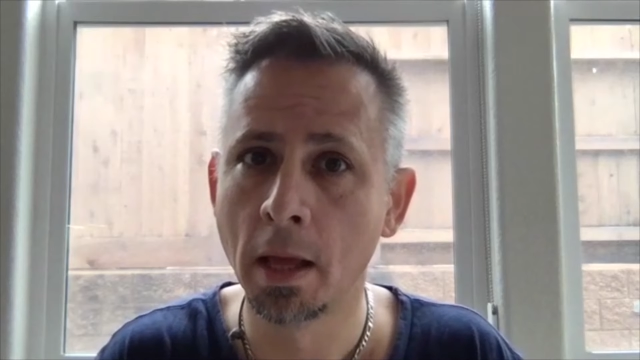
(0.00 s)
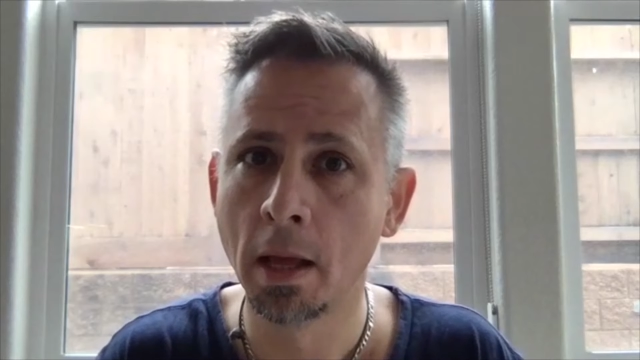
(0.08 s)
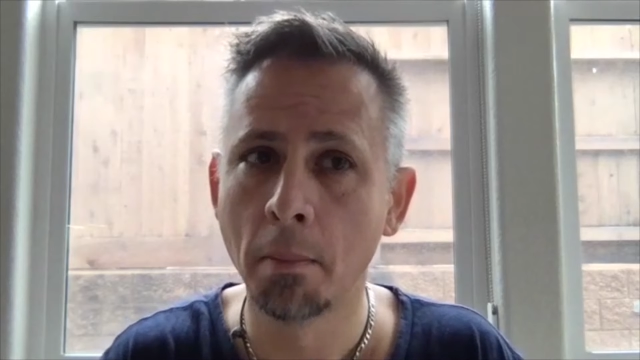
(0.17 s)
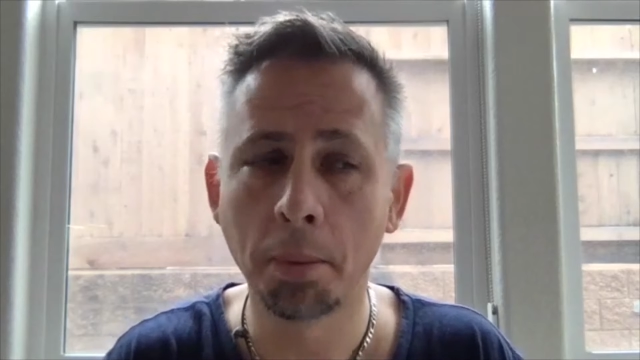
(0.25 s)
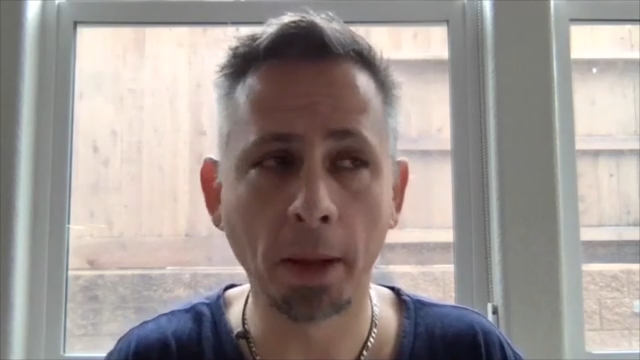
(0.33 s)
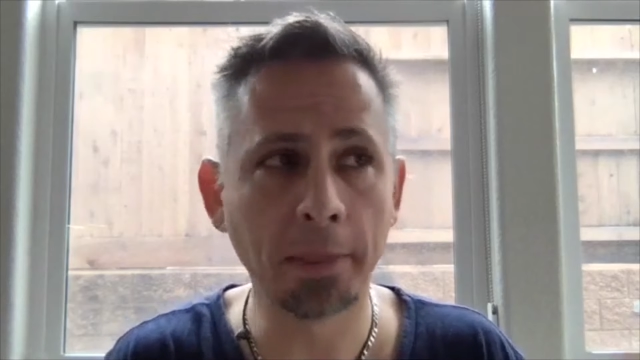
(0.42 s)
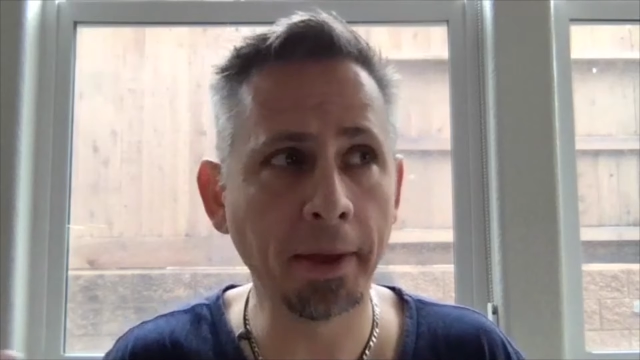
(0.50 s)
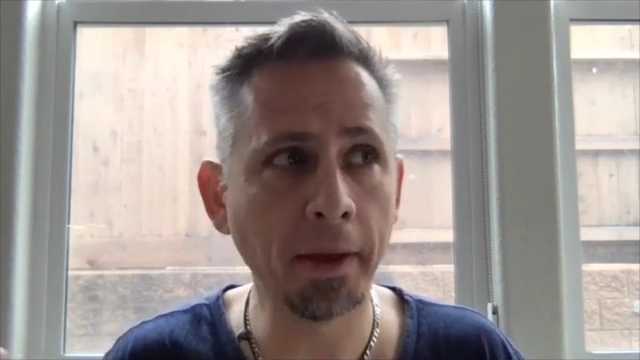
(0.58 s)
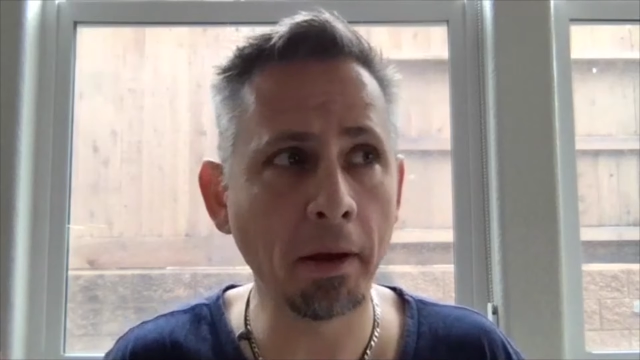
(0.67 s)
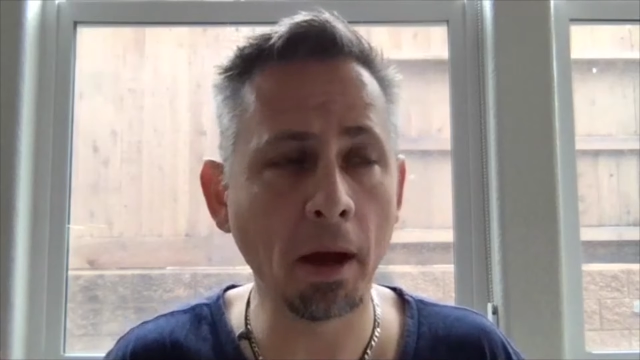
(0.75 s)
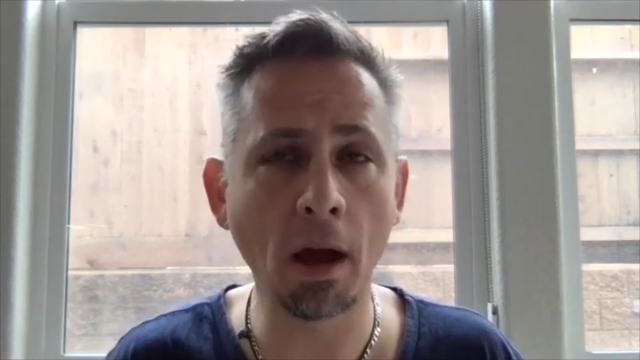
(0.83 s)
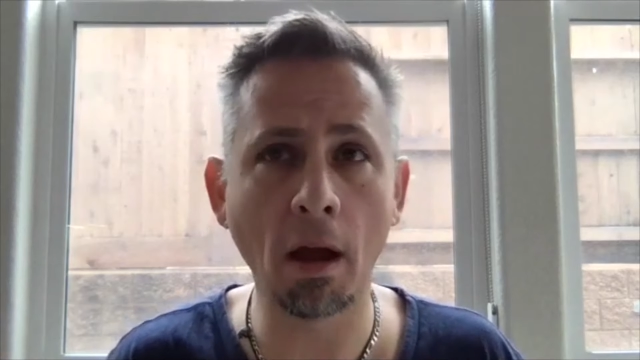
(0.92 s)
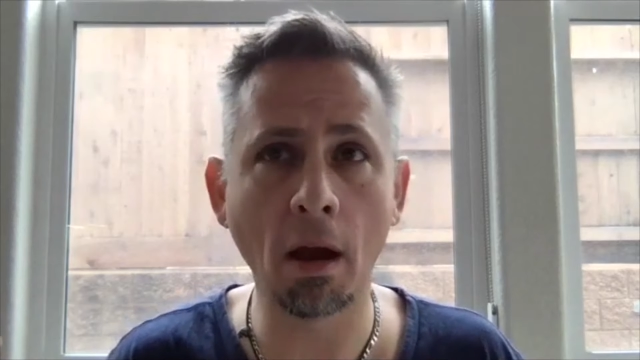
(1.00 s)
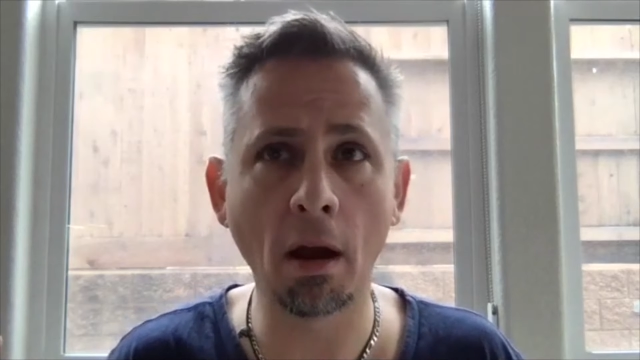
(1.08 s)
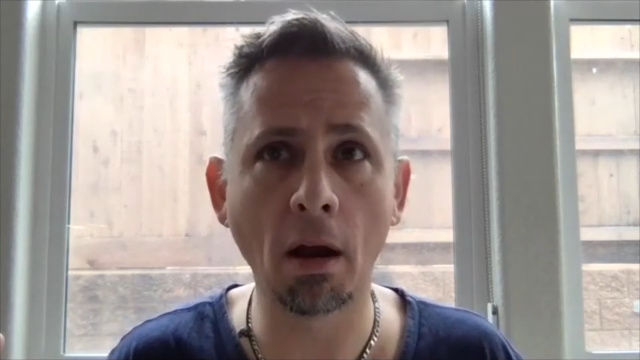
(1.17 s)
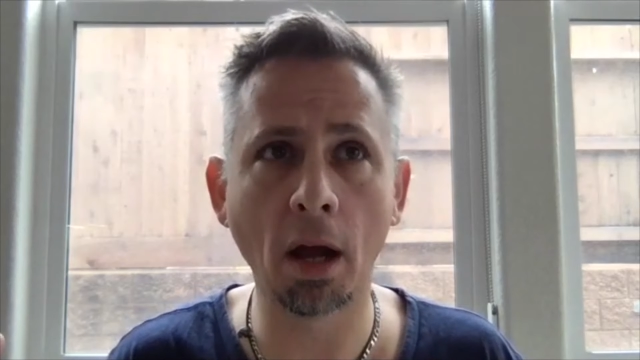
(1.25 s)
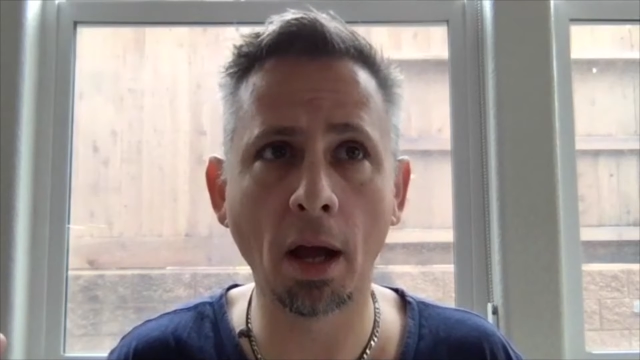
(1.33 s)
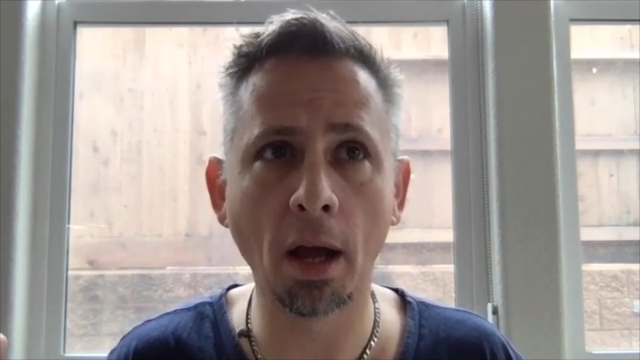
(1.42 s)
But there
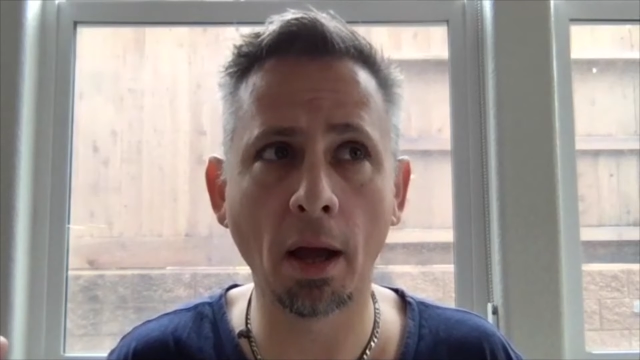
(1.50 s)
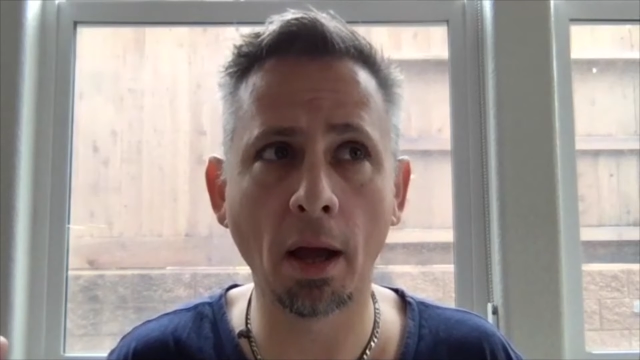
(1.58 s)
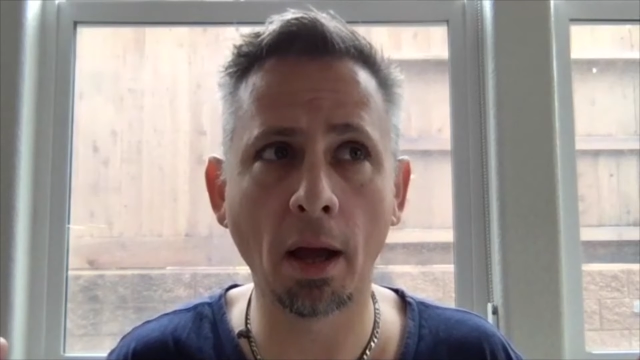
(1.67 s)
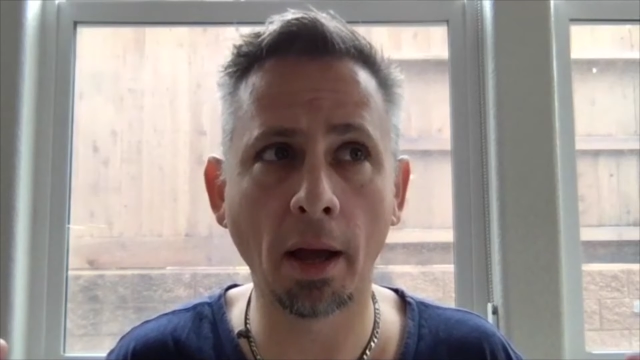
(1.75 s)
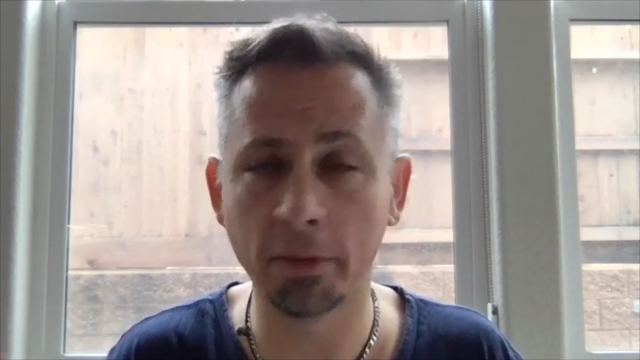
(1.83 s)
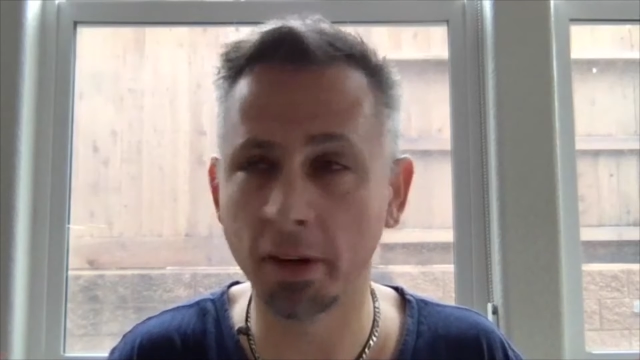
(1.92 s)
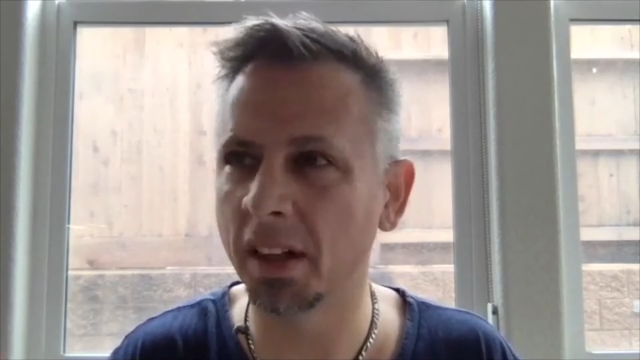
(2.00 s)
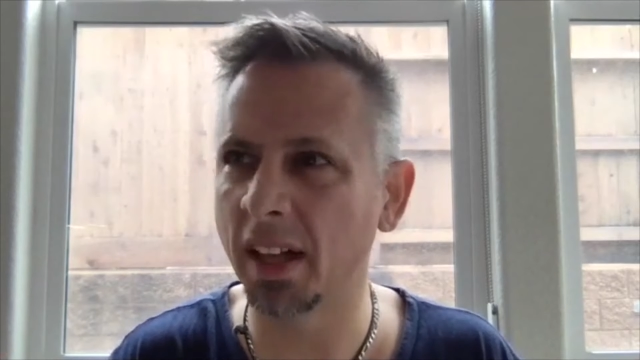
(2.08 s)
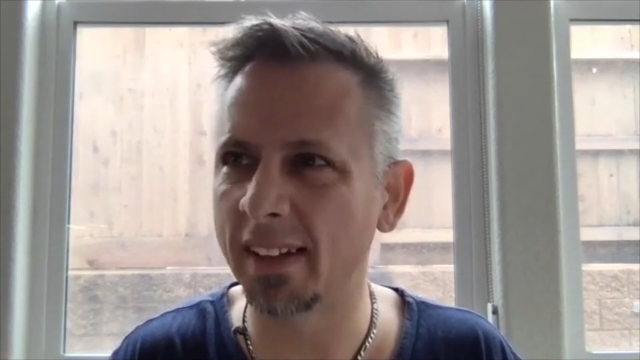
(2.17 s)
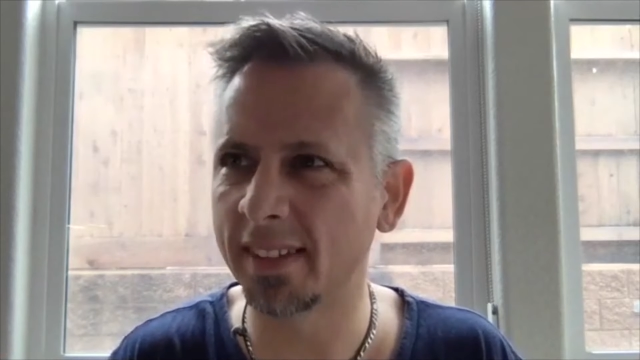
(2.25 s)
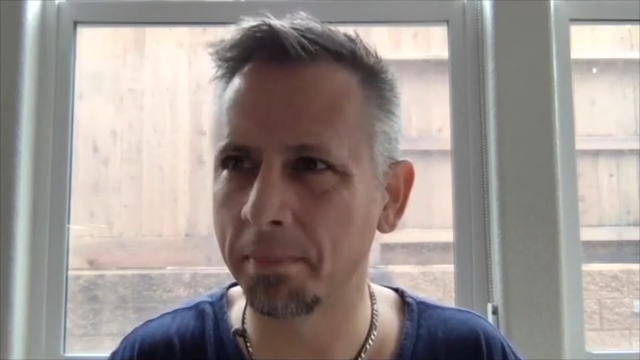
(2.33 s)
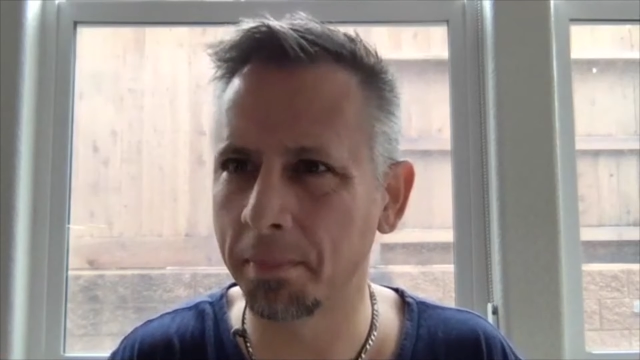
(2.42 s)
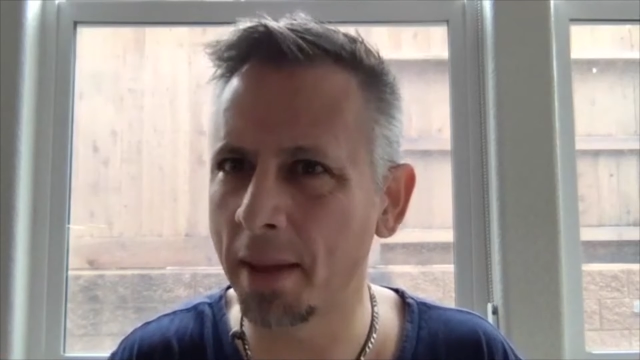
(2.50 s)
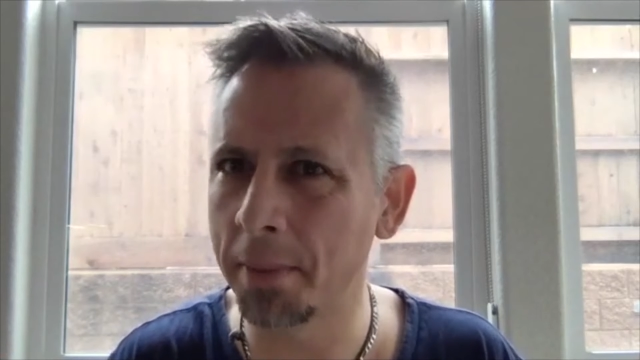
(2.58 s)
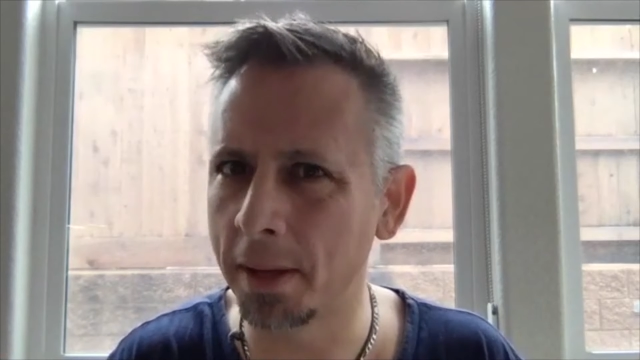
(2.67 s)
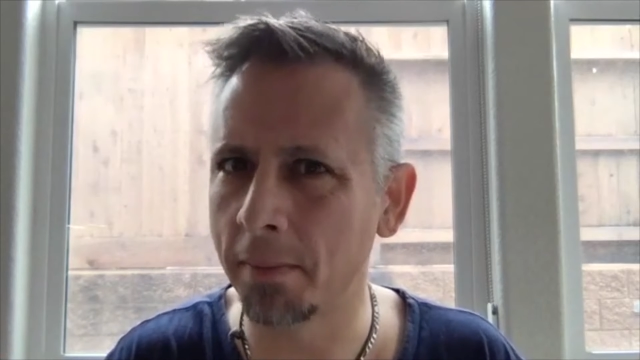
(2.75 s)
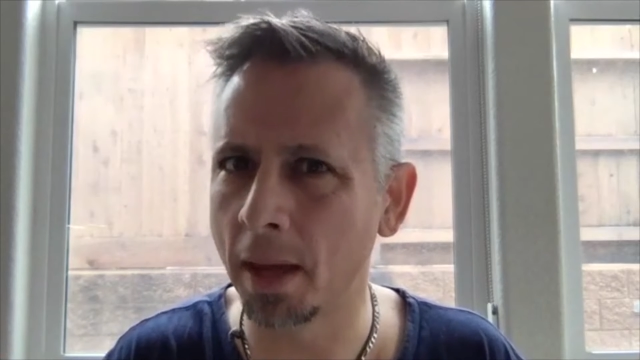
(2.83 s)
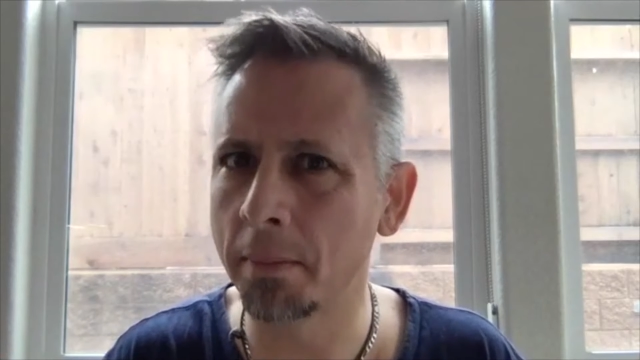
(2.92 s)
are, I realize that
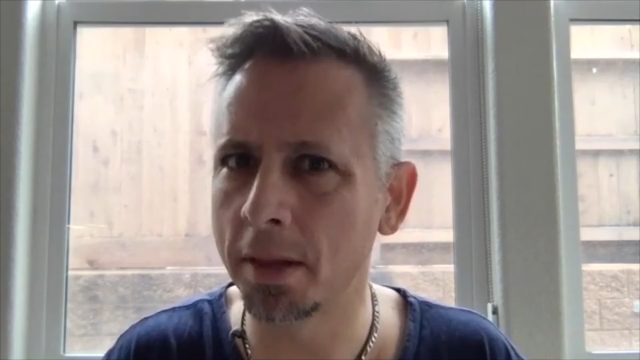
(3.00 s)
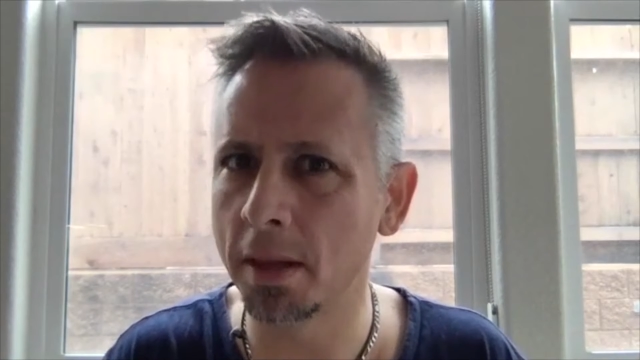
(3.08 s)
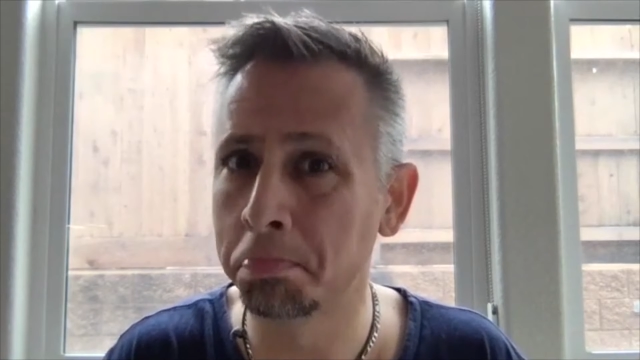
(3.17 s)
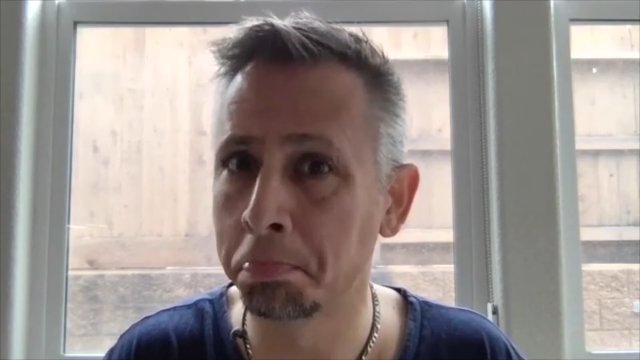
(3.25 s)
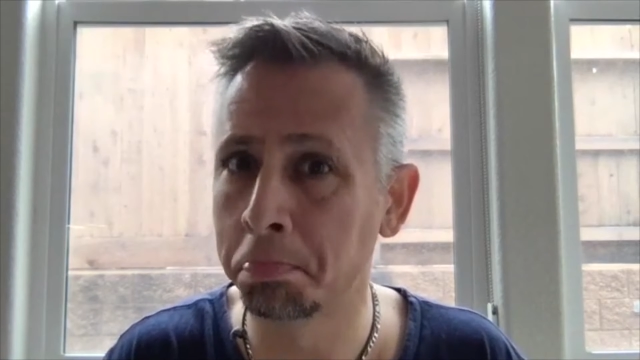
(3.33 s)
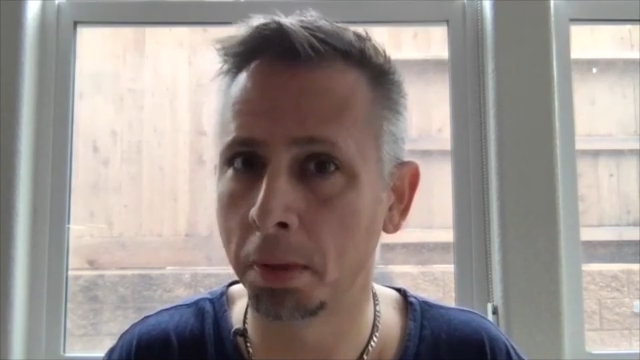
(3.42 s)
maybe the